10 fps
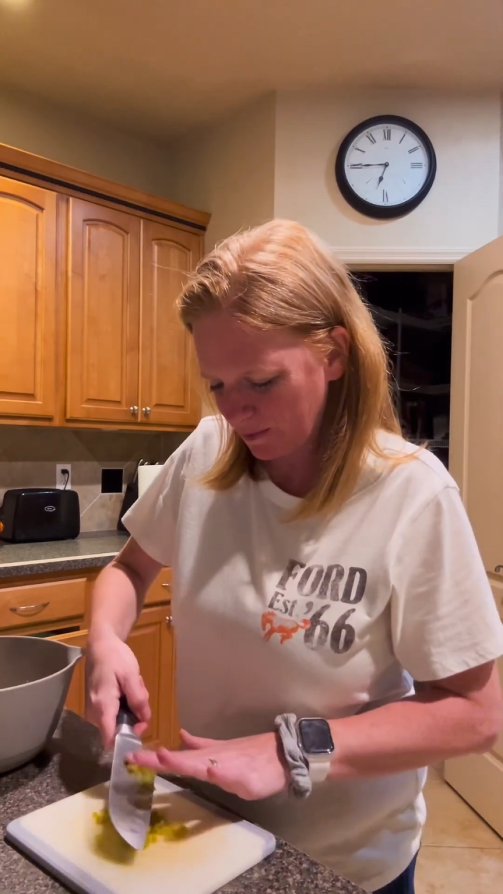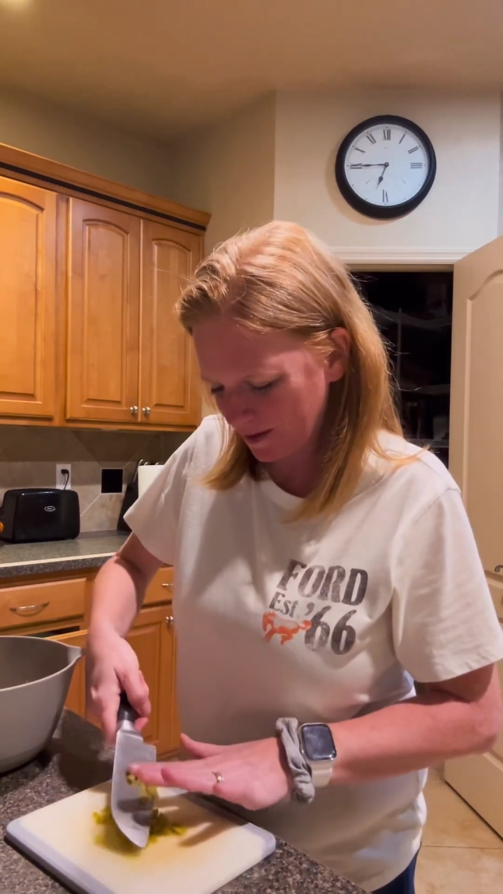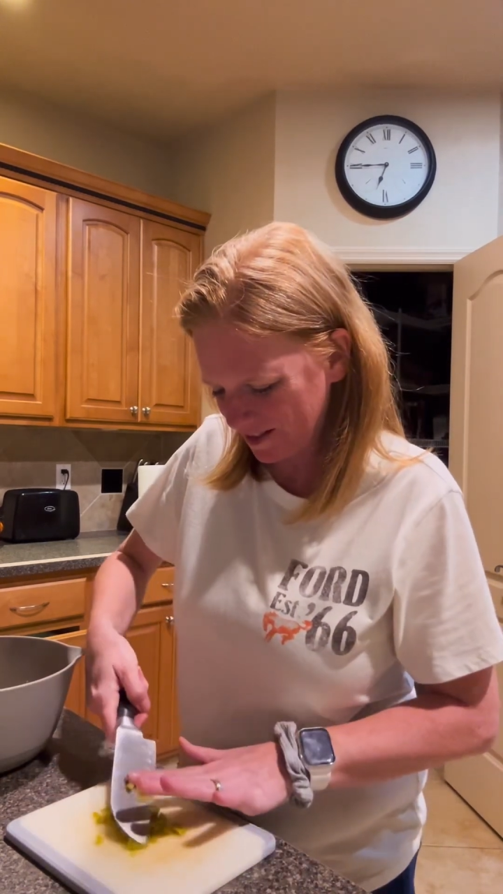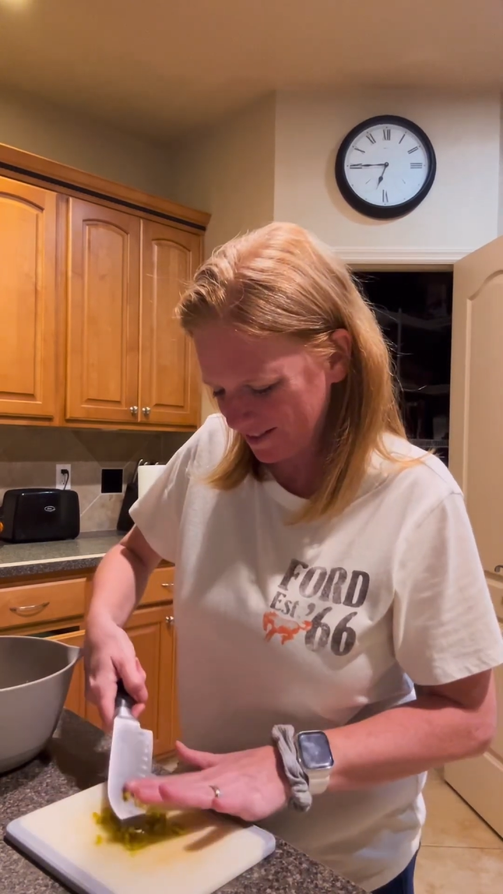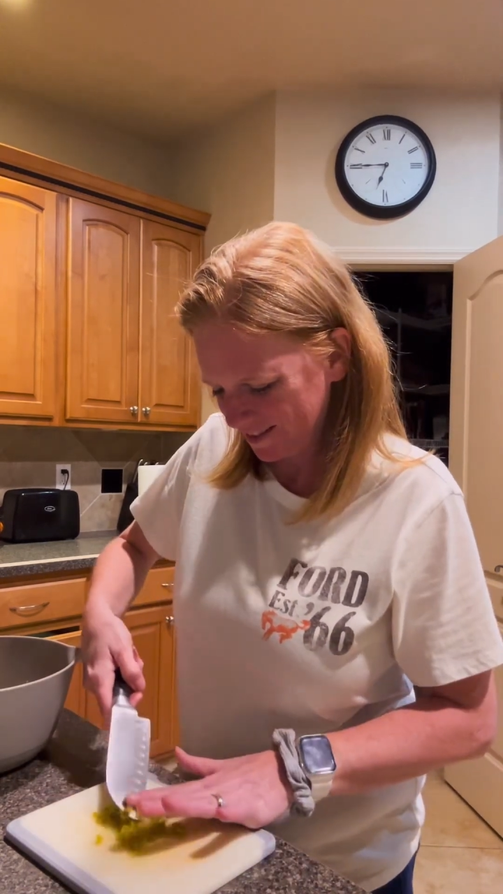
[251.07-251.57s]

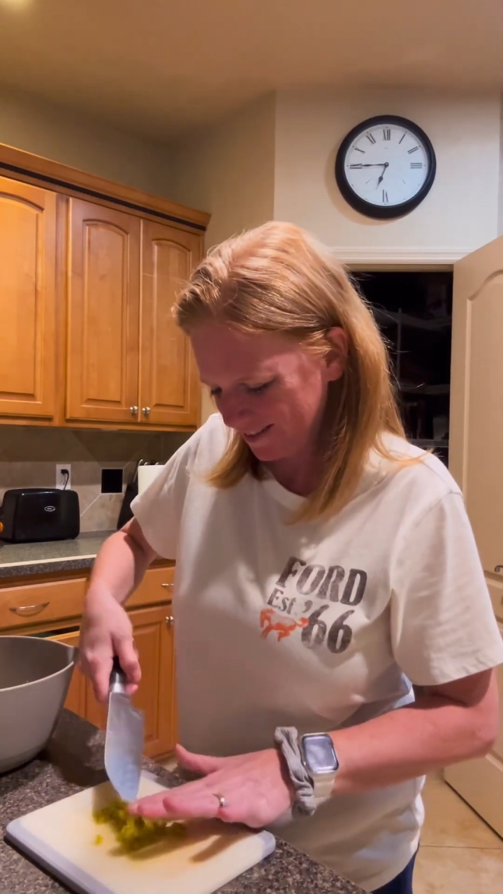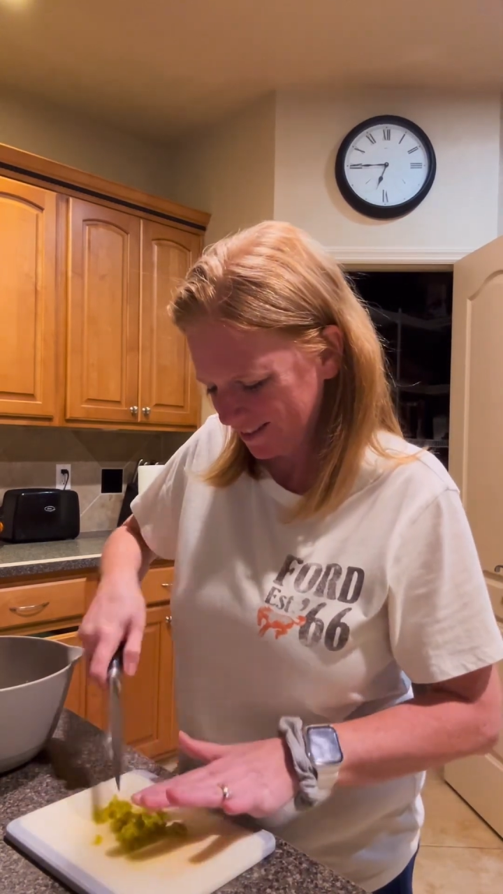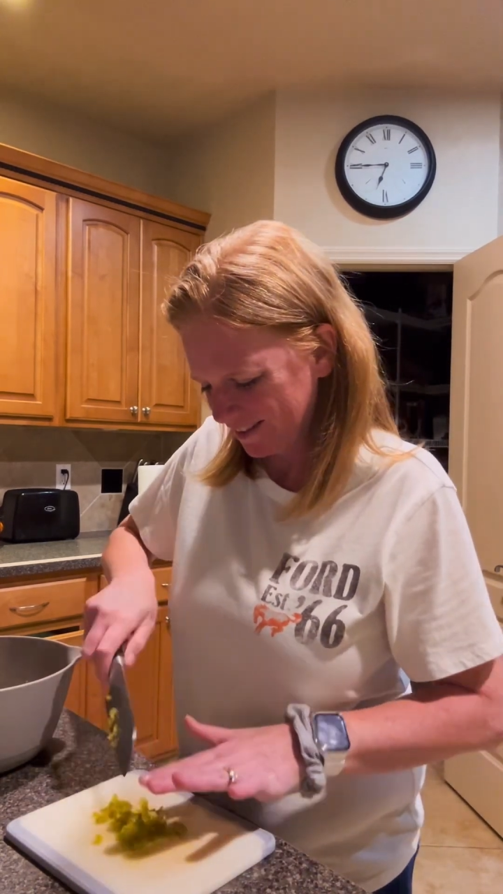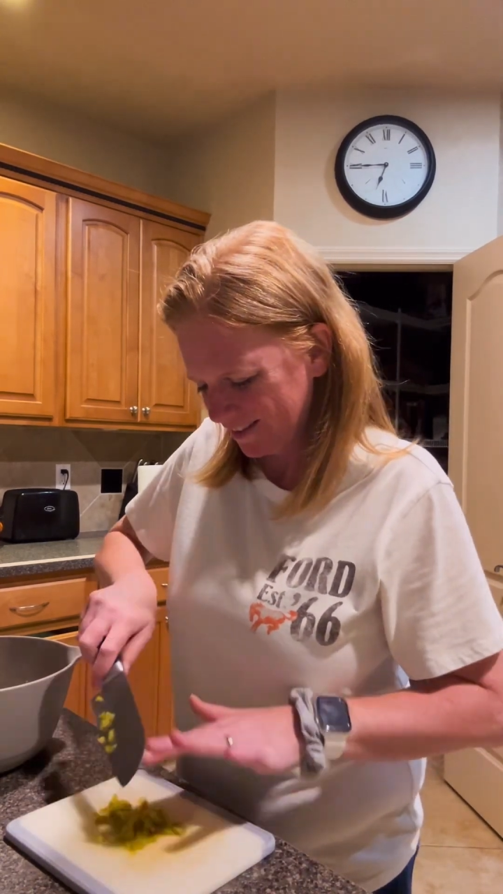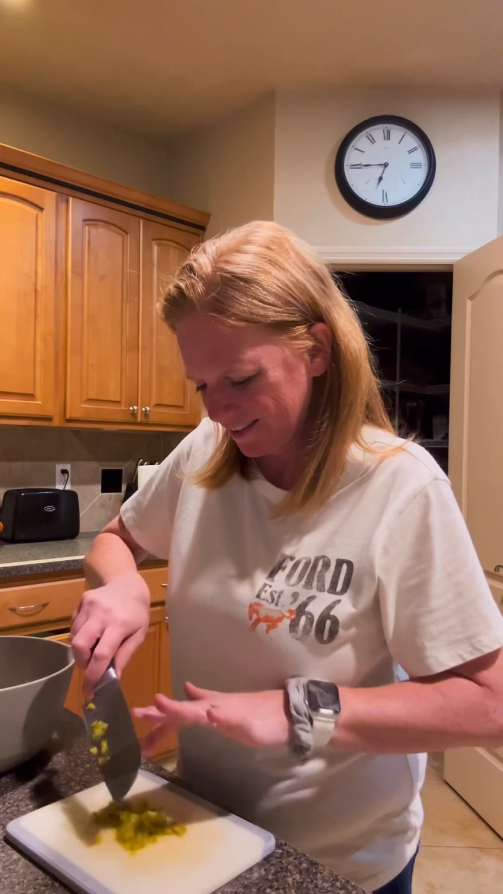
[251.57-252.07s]
but
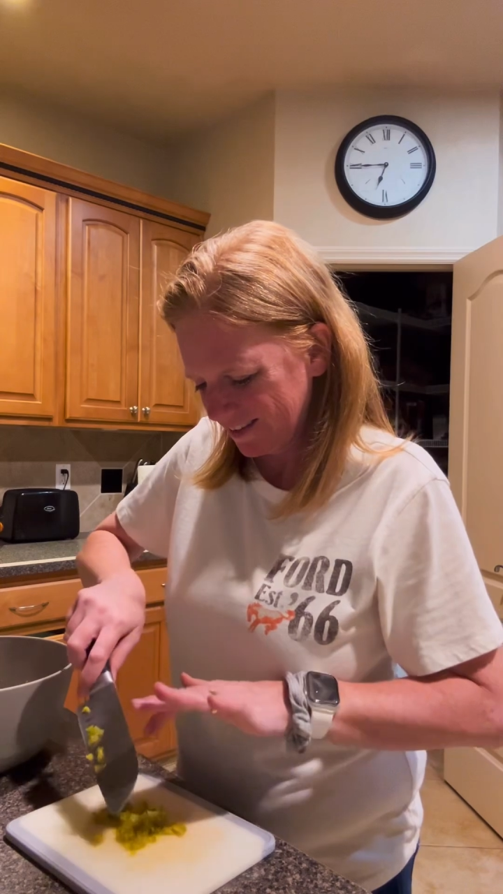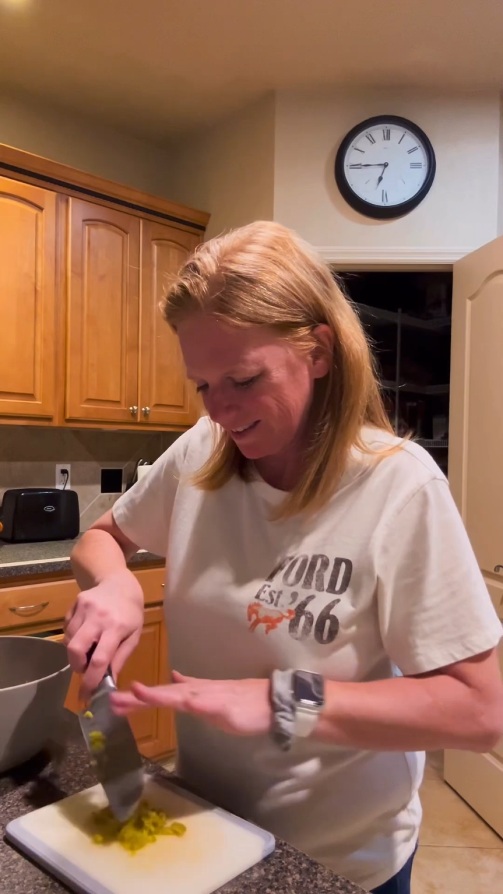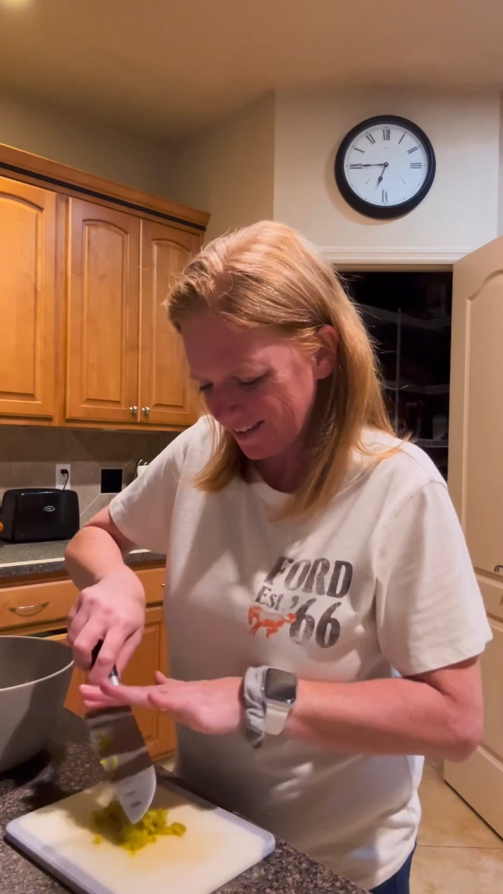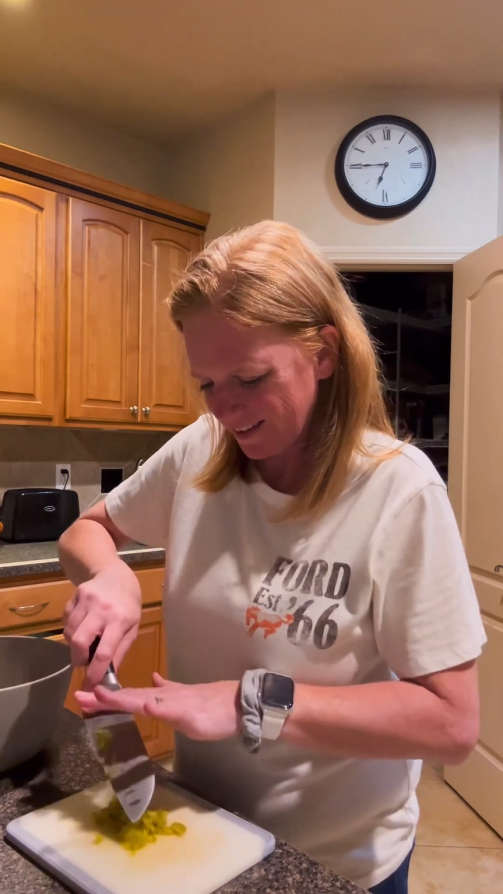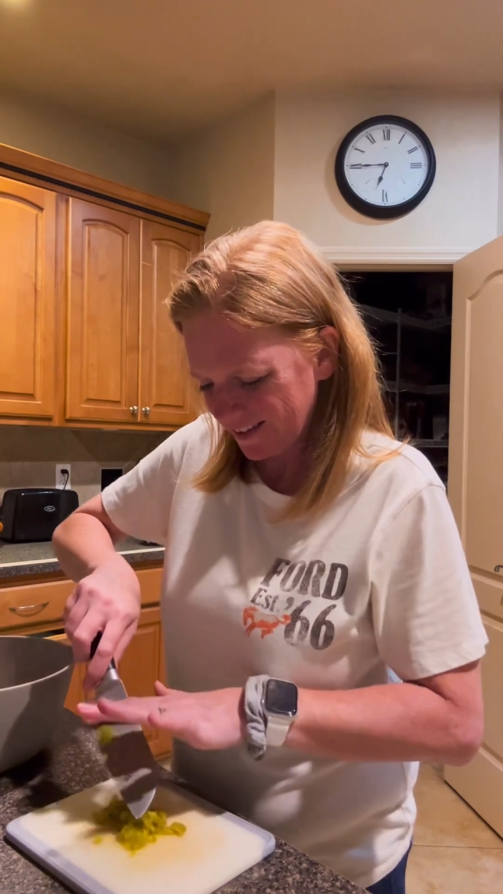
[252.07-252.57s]

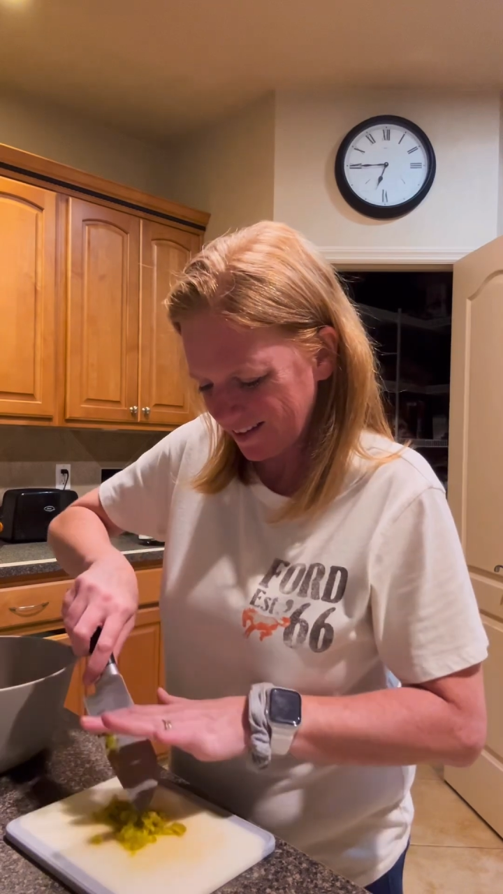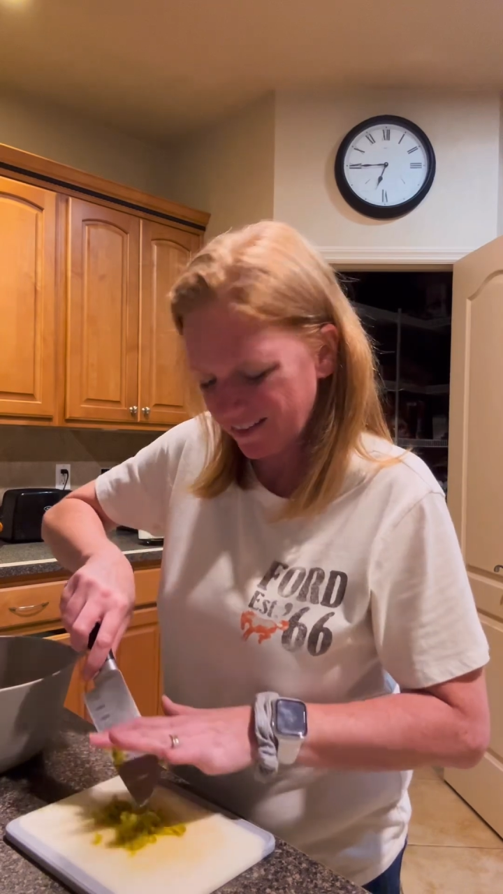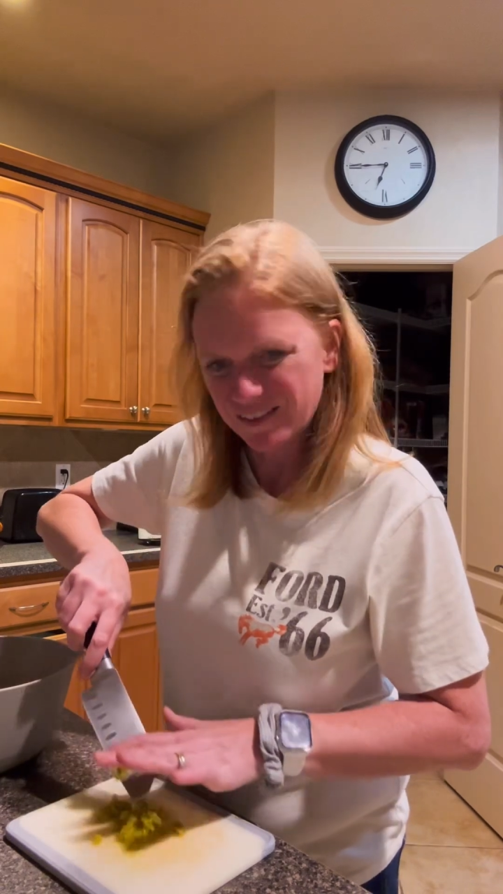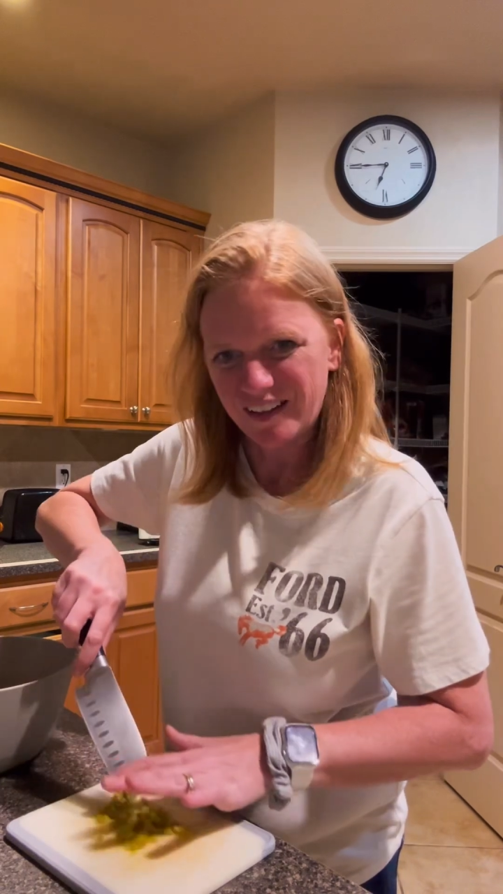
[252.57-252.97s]
I